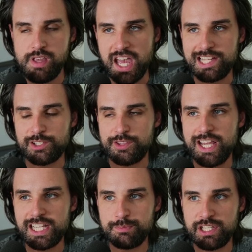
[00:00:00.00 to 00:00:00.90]
And so the
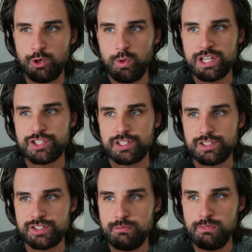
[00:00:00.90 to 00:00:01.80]
next big
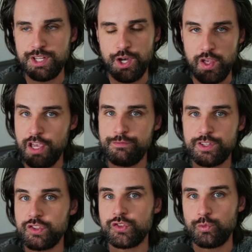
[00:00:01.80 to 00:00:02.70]
questions, you know, if
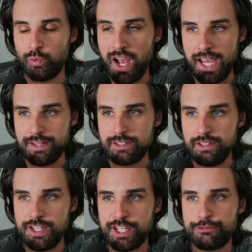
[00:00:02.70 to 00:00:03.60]
this is right
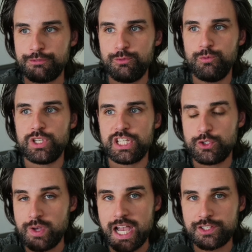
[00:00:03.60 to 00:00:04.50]
if we
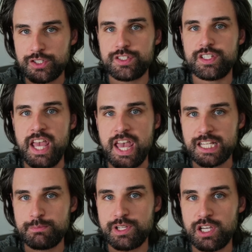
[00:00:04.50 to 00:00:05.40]
do actually see
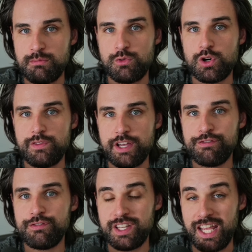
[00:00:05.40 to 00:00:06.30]
X become more of a
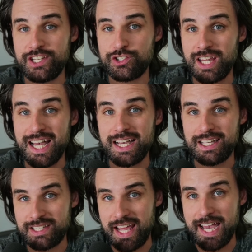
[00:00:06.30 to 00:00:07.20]

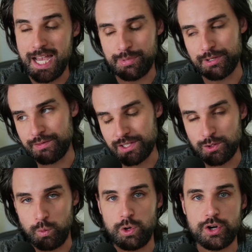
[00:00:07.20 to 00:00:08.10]
financialized app, I don't know if that's
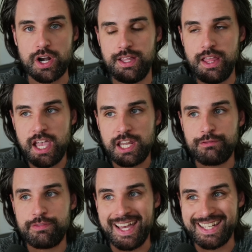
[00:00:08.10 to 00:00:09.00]
a word or not, and
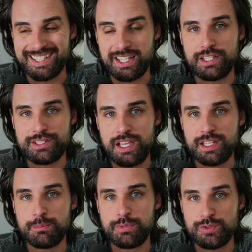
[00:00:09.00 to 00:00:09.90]
if that does
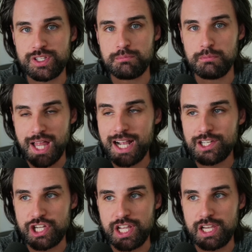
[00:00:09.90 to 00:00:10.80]
end up using
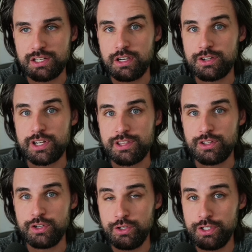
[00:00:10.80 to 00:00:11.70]
blockchain underneath
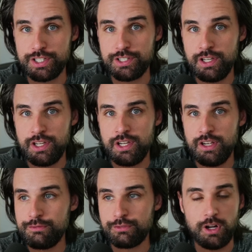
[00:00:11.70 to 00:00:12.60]
the hood
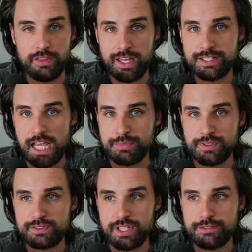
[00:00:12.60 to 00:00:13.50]
for all that type of
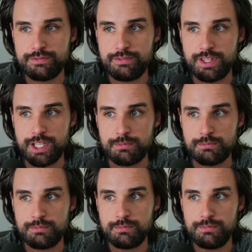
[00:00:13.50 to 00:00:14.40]
stuff,
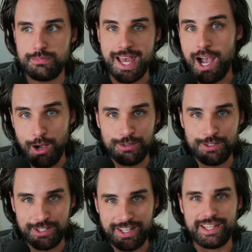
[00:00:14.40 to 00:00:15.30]
then how?
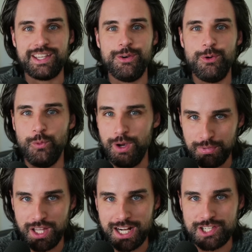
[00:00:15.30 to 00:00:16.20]
Okay, what
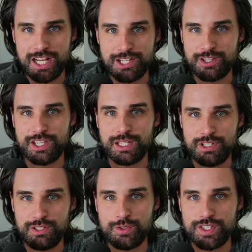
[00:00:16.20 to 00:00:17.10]
blockchain are they going to be
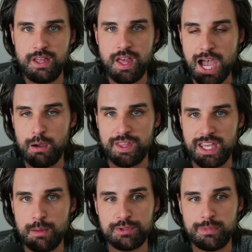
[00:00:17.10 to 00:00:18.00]
using? How
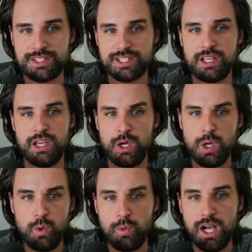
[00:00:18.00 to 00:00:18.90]
they implement it?
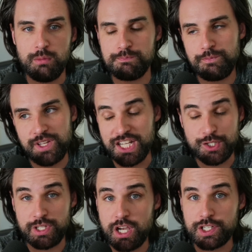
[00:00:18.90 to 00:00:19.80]
Well, it's
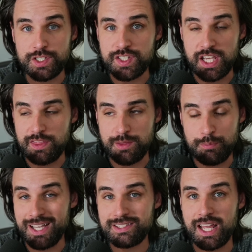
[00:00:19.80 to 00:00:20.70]
really hard to say. The
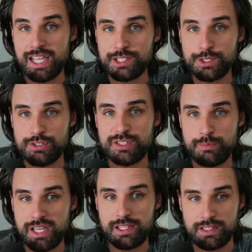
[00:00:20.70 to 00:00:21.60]
best that I can do is
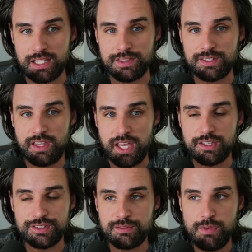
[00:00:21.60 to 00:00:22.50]
speculate in this
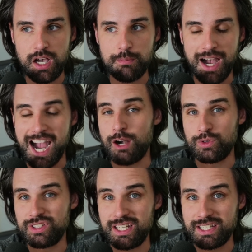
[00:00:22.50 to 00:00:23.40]
case. Um, I
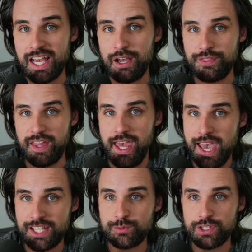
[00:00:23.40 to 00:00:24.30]
really doubt that
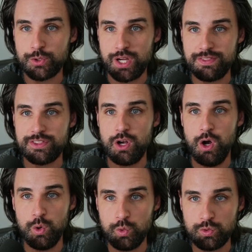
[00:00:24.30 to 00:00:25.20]
X would create their
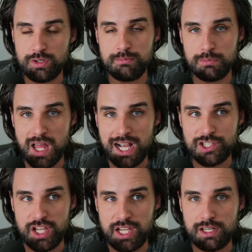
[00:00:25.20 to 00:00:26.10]
own
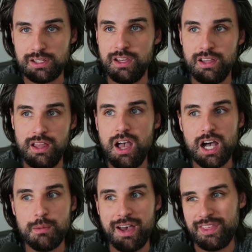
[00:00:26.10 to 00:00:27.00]
blockchain.
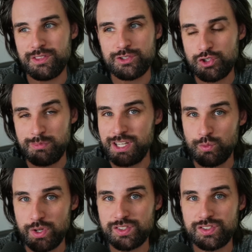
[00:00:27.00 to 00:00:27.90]
Um, I think there's too many
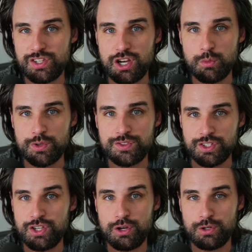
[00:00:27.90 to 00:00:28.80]
risks here with
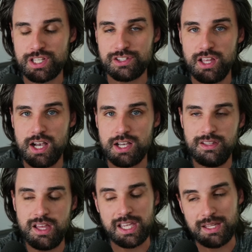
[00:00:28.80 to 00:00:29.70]
securities
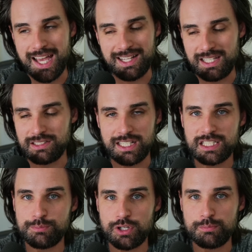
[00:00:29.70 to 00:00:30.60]
laws. Again, not a legal
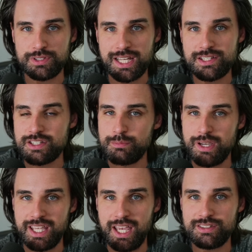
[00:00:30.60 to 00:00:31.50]
expert, but that's just my
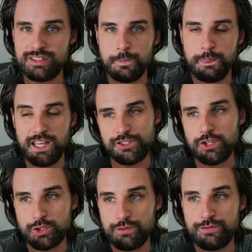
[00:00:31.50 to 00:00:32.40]
guess here. It's
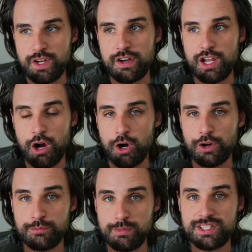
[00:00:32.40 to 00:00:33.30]
also very
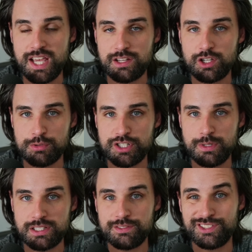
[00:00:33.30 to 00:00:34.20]
hard from a technical
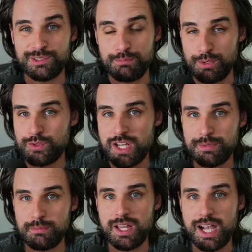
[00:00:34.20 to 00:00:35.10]
perspective to bootstrap
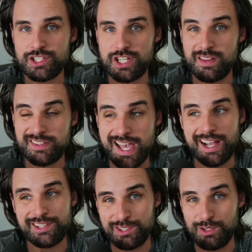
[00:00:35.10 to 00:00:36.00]
a blockchain that's
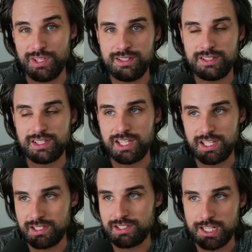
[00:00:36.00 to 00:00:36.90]
actually unique to
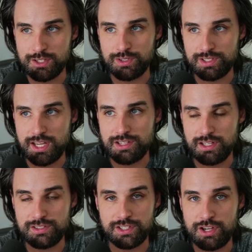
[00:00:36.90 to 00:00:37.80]
get decentralization
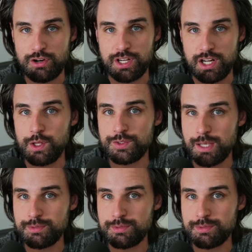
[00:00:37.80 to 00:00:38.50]
and security and all those types of